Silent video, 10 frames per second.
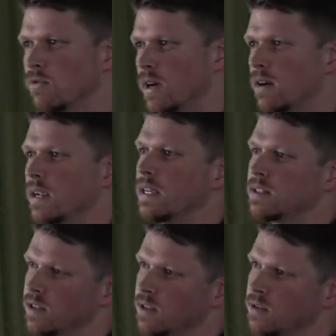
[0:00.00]
very
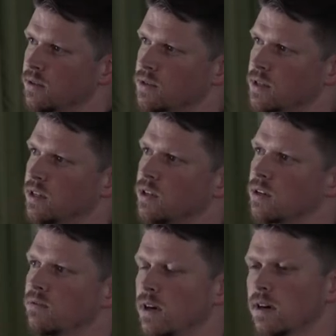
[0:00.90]
easy to use, and you
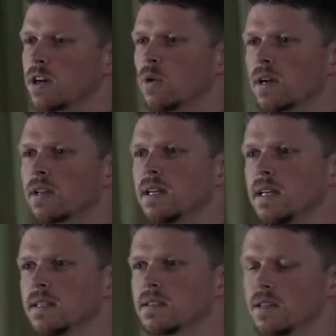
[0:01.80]
can very quickly
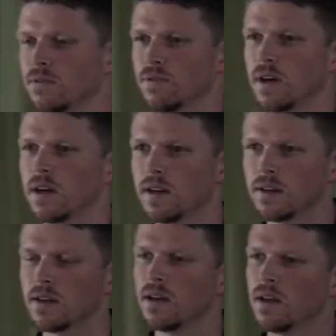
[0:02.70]
and easily find